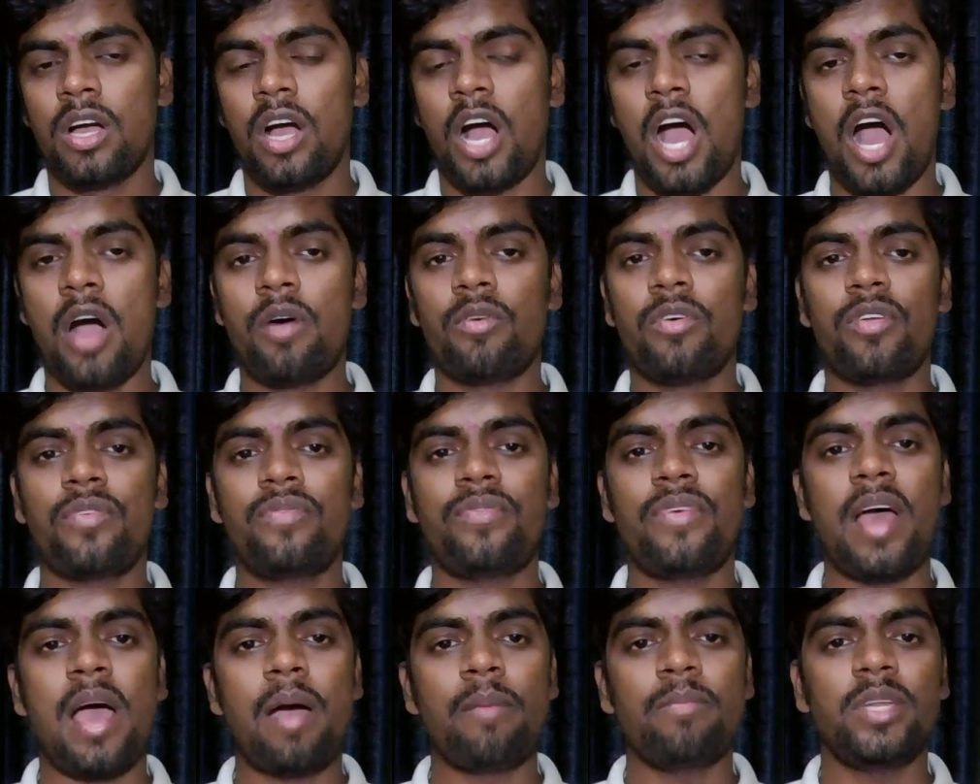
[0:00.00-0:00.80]
Our
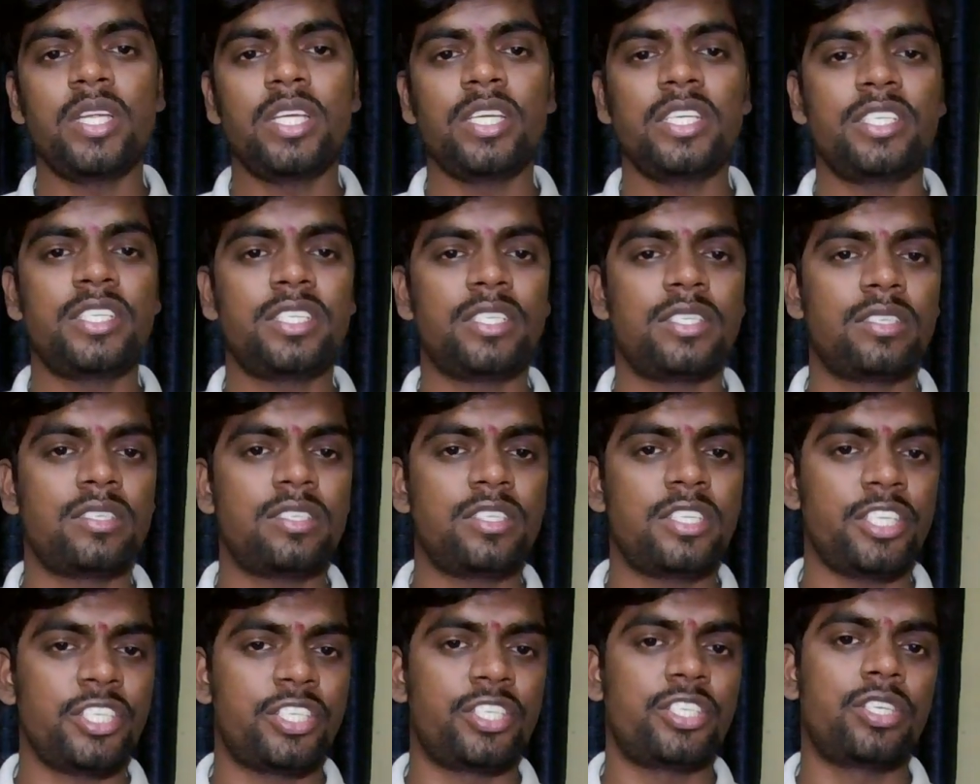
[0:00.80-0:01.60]
family
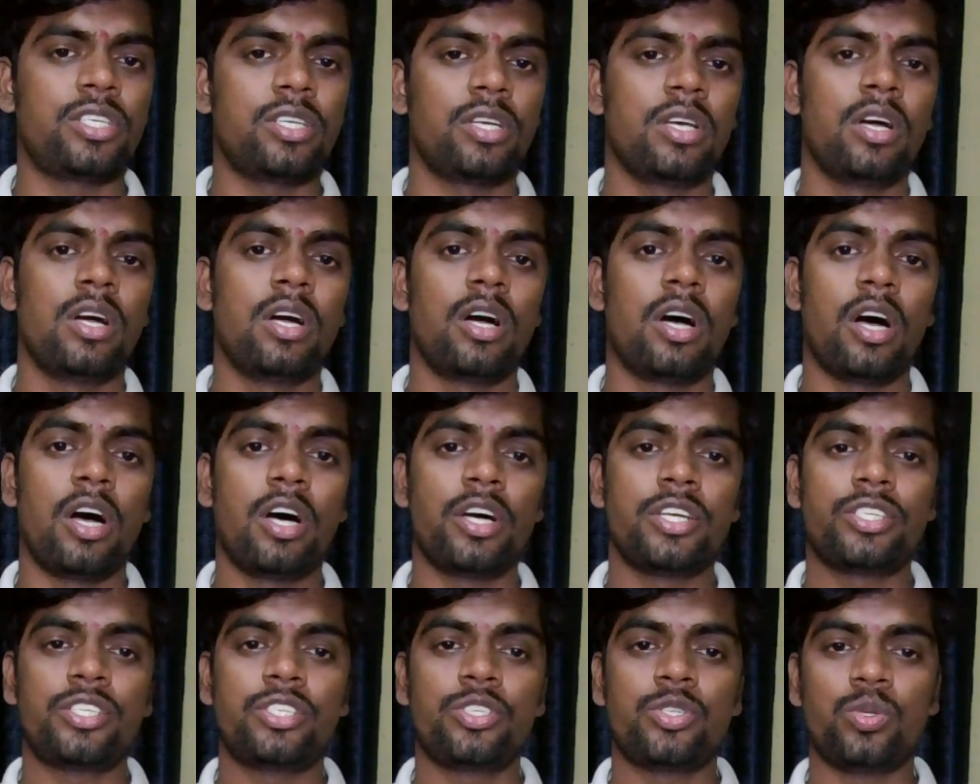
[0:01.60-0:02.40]
teach
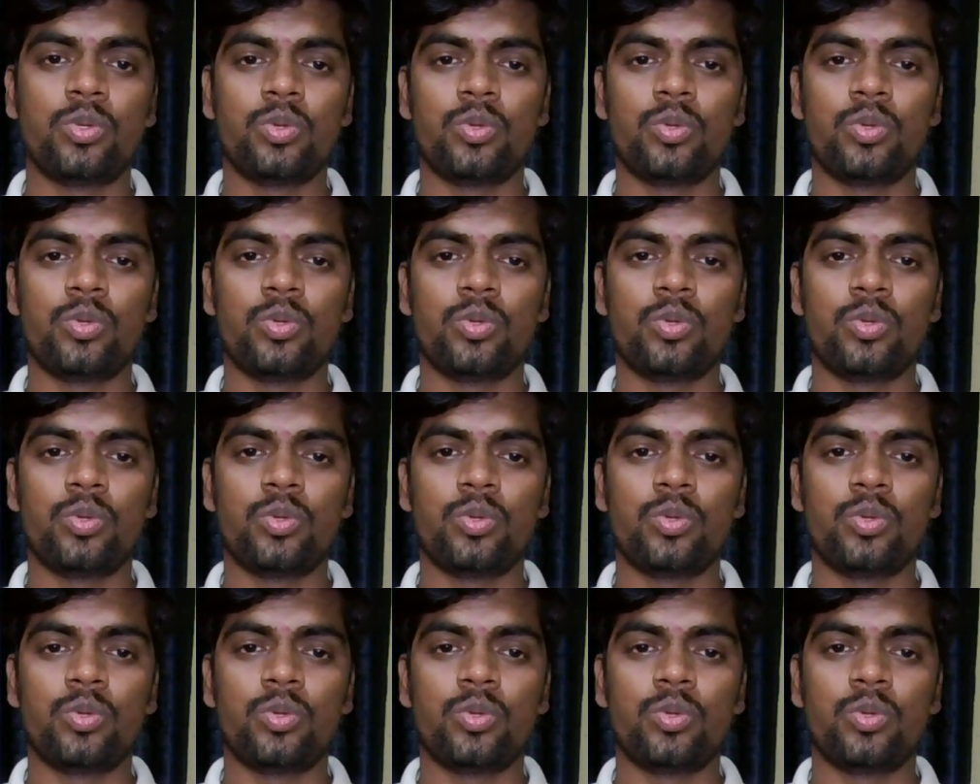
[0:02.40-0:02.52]
us